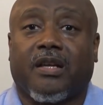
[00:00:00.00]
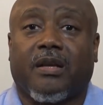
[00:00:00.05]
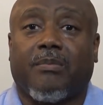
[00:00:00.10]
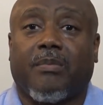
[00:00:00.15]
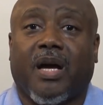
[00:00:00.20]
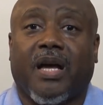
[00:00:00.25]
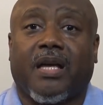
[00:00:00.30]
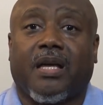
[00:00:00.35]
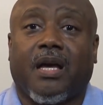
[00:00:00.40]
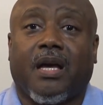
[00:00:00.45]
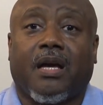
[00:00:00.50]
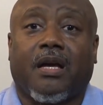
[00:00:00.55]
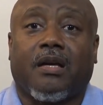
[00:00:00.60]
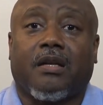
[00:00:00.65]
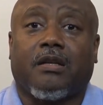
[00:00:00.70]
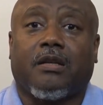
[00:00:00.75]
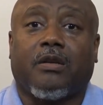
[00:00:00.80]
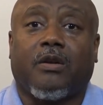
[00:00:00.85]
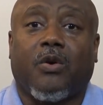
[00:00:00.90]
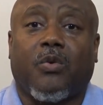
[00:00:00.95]
They might,
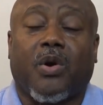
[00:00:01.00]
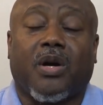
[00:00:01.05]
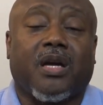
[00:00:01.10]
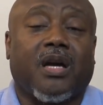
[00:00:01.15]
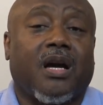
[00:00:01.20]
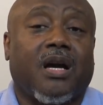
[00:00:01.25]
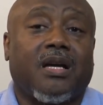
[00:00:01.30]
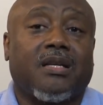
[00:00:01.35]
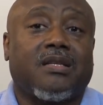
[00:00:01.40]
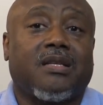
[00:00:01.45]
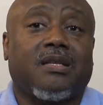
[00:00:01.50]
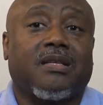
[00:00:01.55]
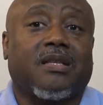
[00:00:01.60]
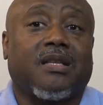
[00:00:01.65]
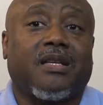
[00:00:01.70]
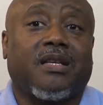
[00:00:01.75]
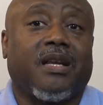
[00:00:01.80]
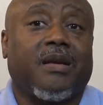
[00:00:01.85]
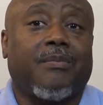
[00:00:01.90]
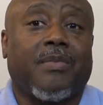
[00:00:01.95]
you know what,
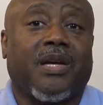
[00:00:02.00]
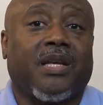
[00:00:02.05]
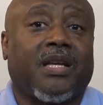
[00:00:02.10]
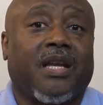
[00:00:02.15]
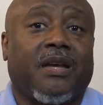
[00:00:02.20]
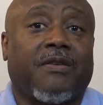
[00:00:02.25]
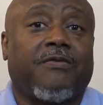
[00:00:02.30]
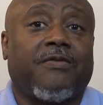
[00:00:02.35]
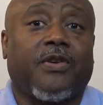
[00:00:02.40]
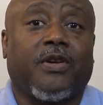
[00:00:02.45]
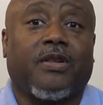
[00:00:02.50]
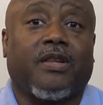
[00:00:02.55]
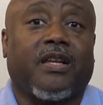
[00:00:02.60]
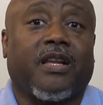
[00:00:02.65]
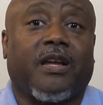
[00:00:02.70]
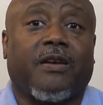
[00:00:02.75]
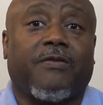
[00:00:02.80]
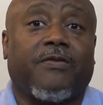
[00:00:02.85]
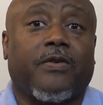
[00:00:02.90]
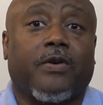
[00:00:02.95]
consciously, they might not feel
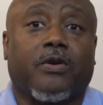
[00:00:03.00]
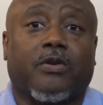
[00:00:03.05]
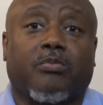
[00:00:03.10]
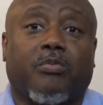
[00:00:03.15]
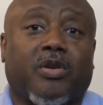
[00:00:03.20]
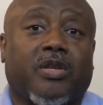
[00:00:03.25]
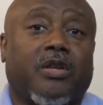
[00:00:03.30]
it at first,